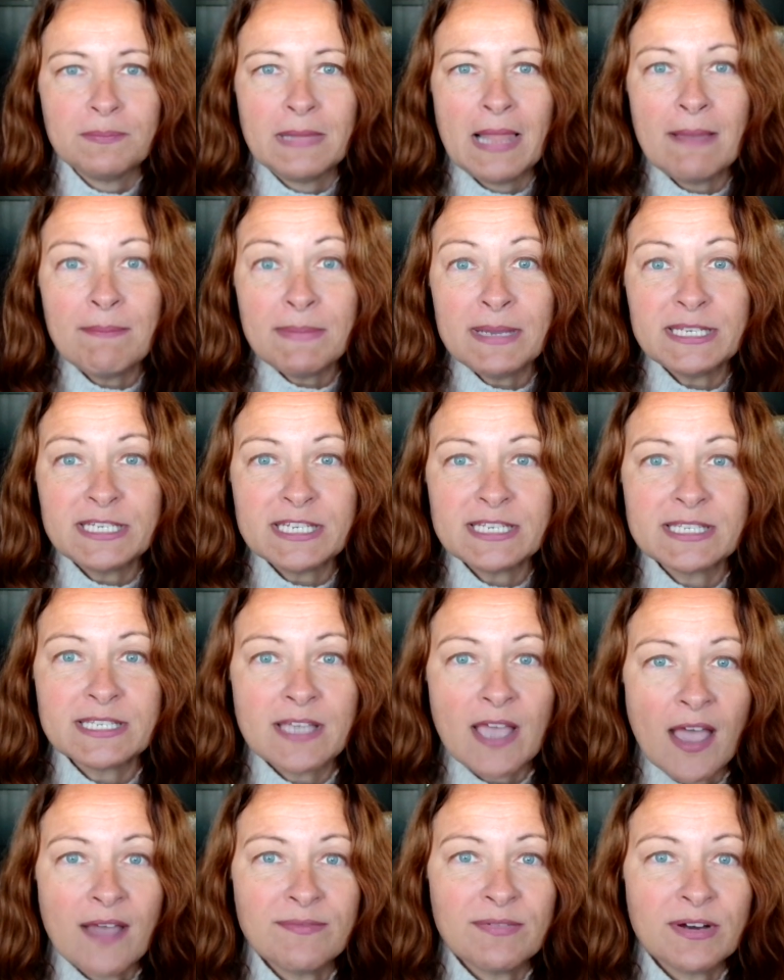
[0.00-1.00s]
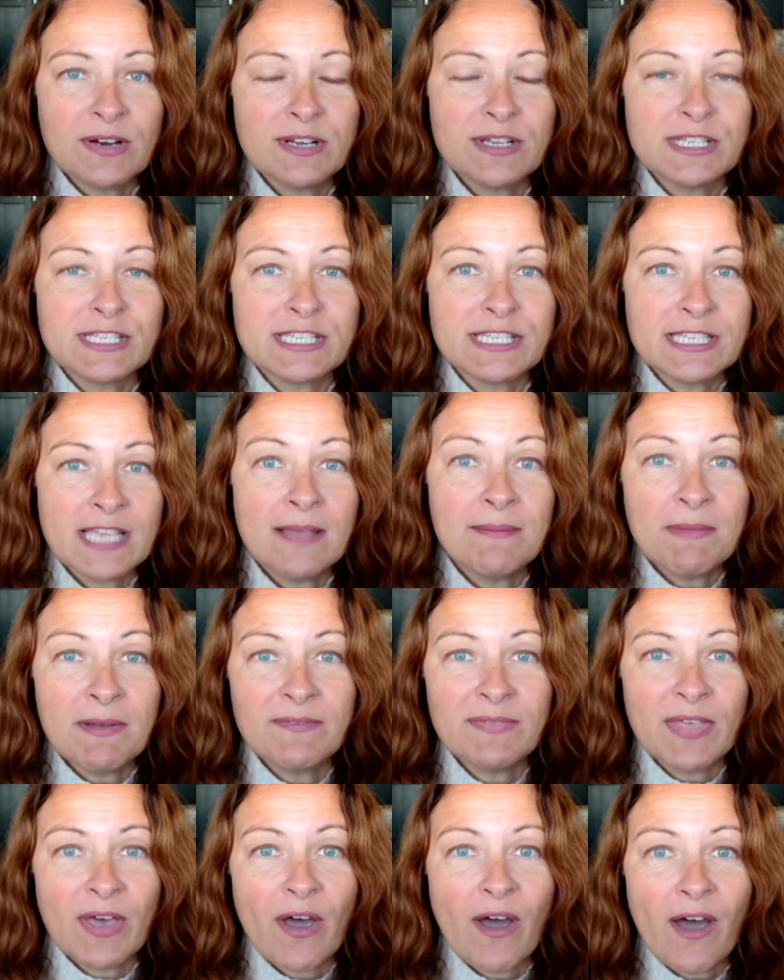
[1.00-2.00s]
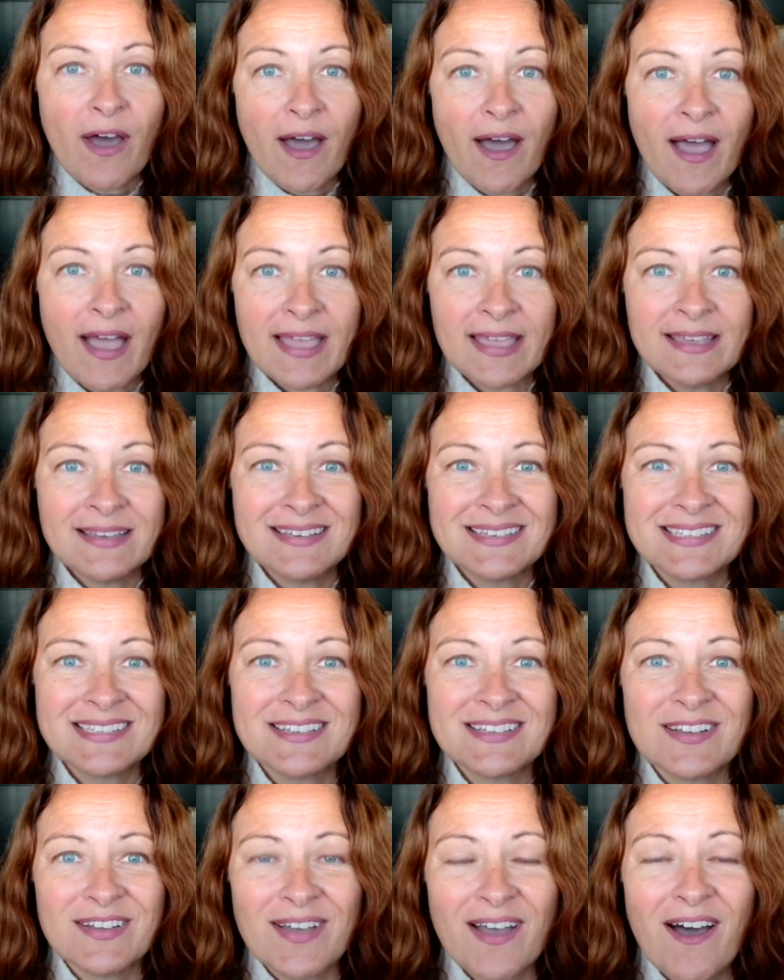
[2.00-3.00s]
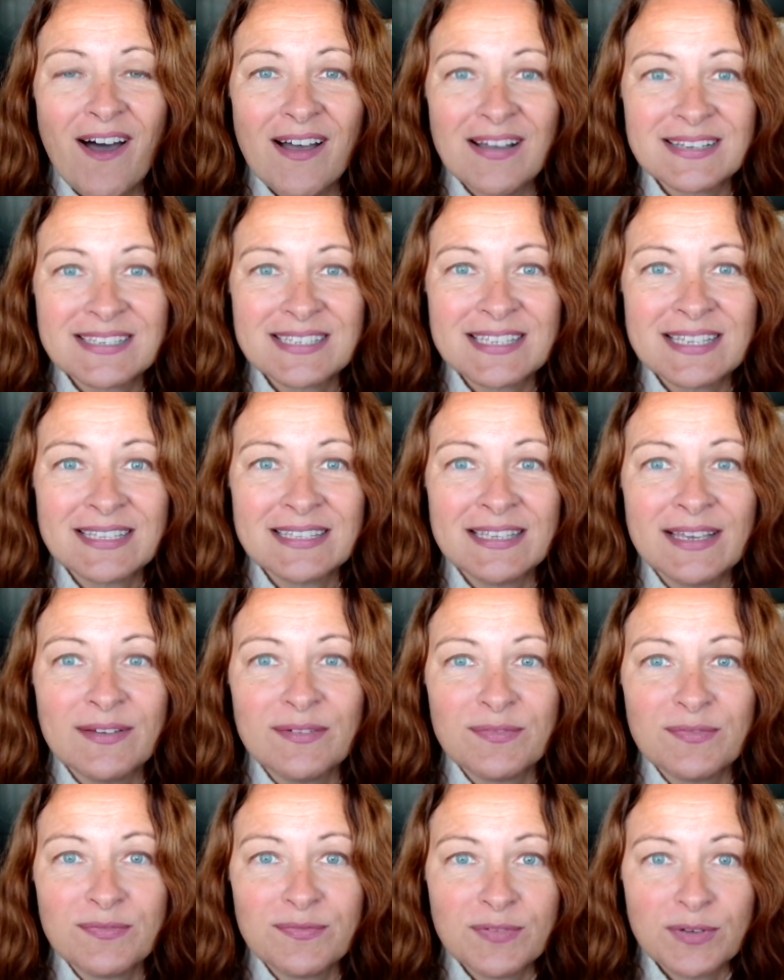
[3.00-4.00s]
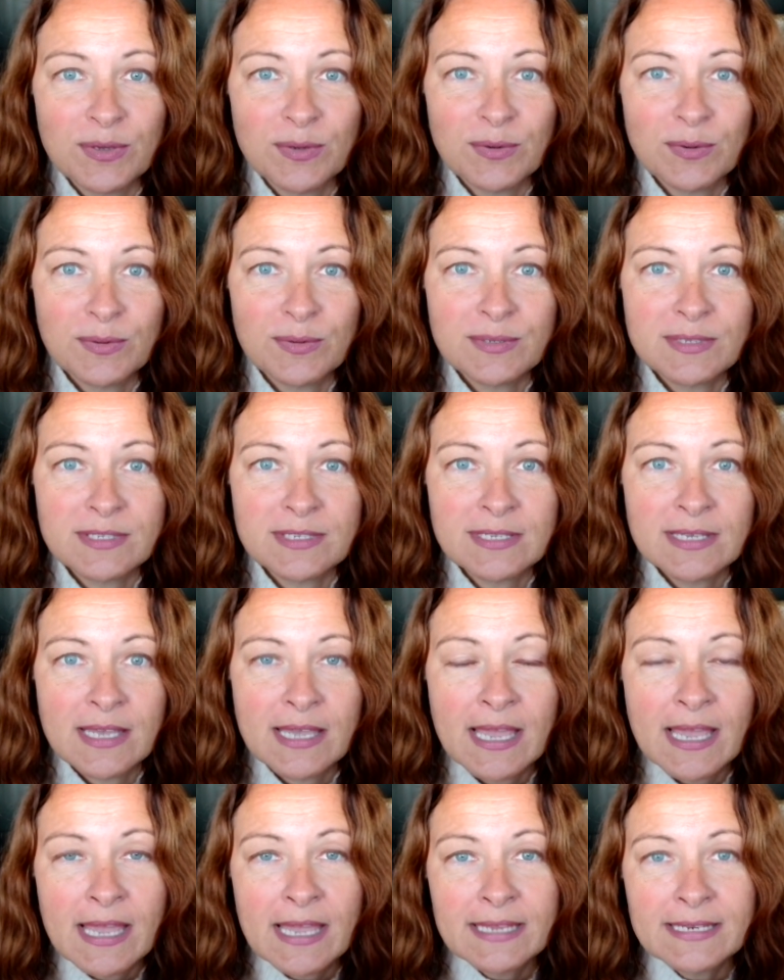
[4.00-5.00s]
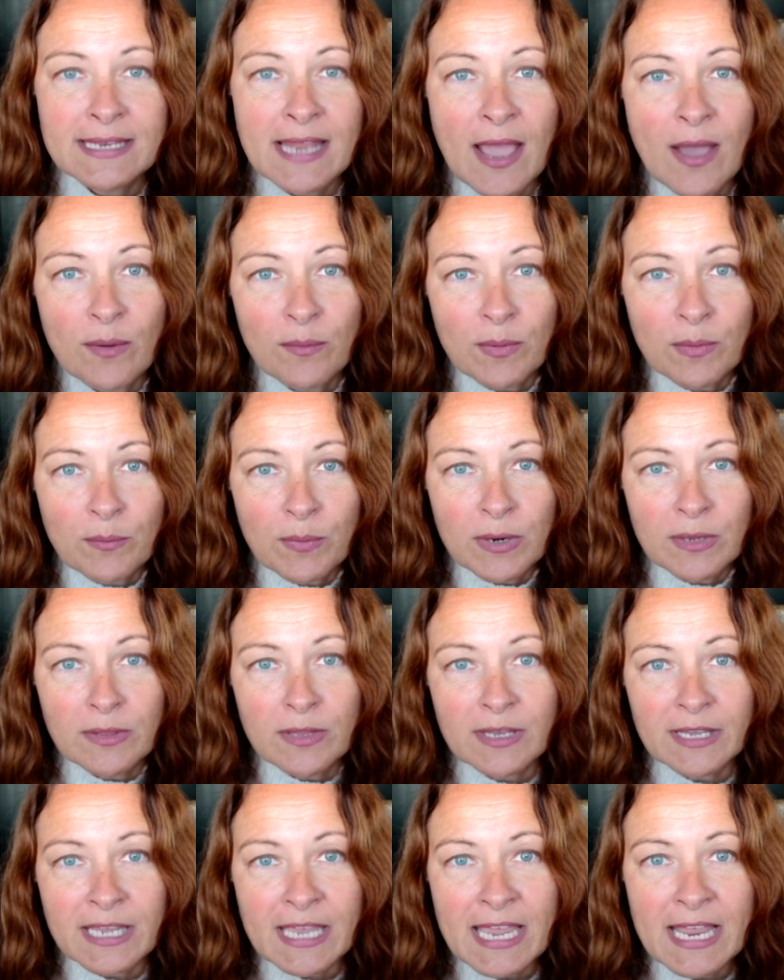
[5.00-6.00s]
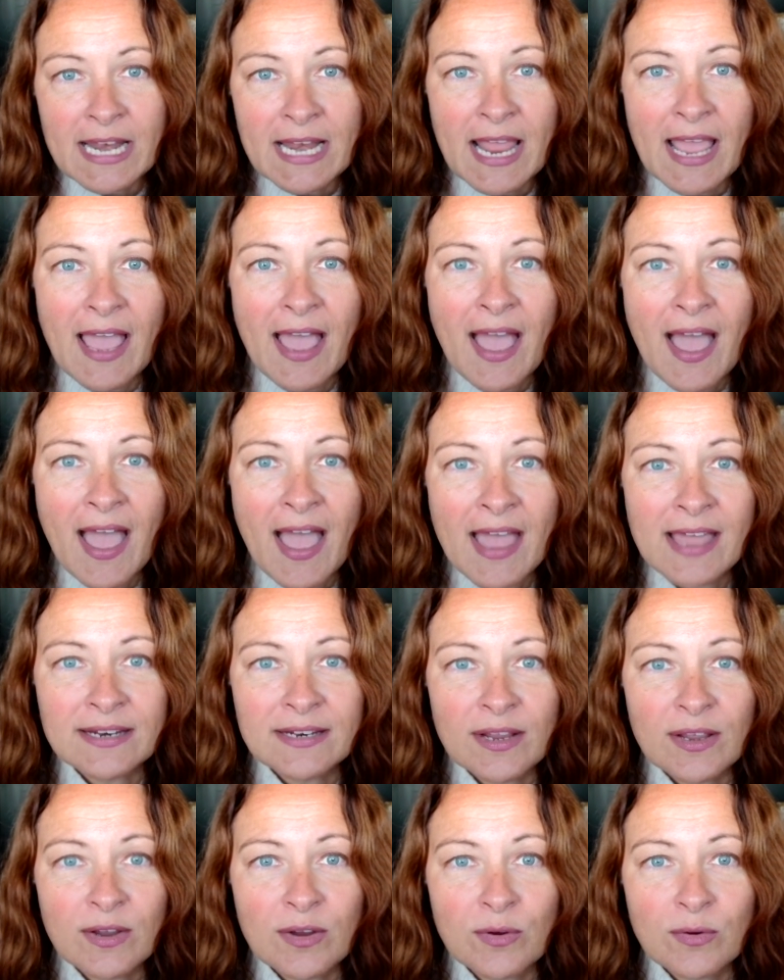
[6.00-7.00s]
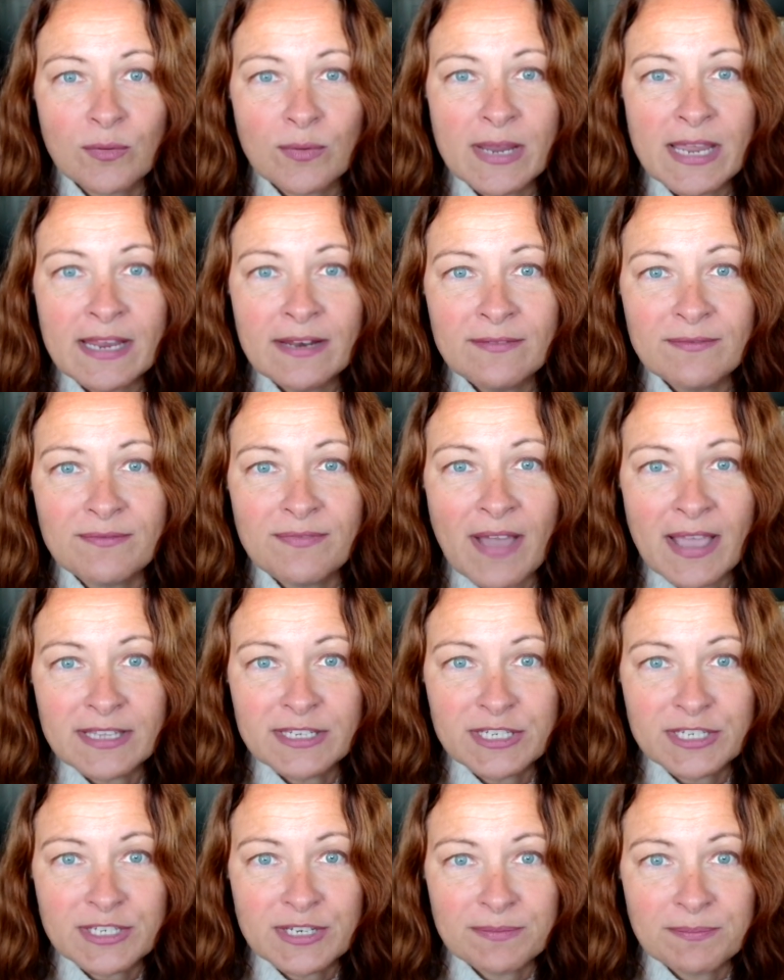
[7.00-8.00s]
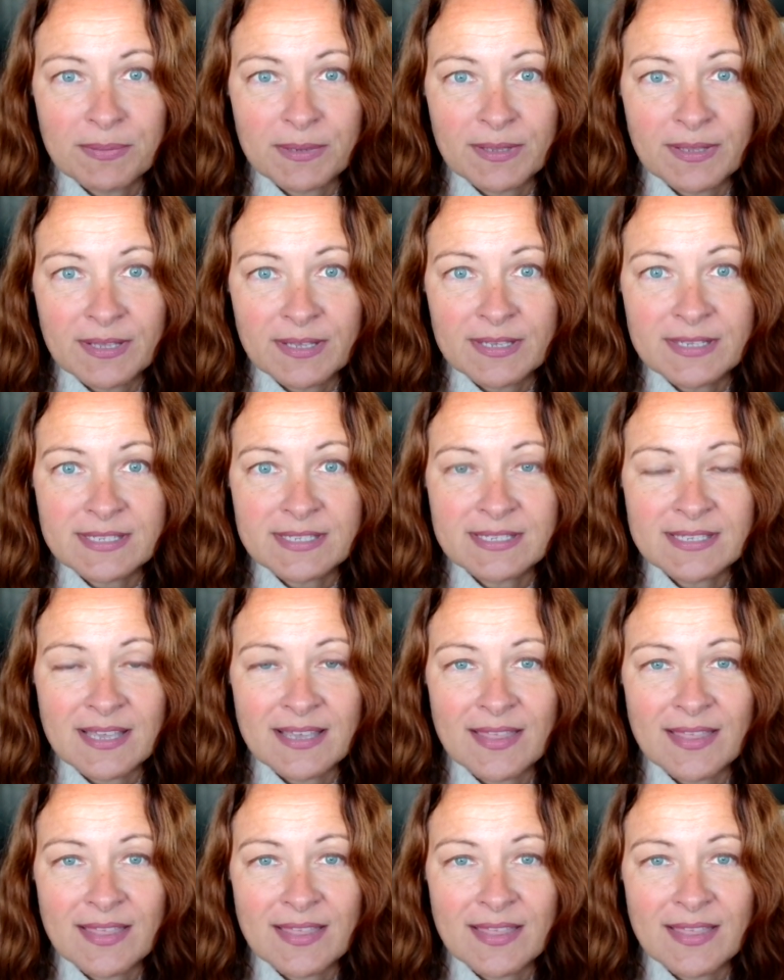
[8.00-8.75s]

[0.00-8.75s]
Let me just cover some of the highest oxalate foods. Now, when we're looking at green vegetables,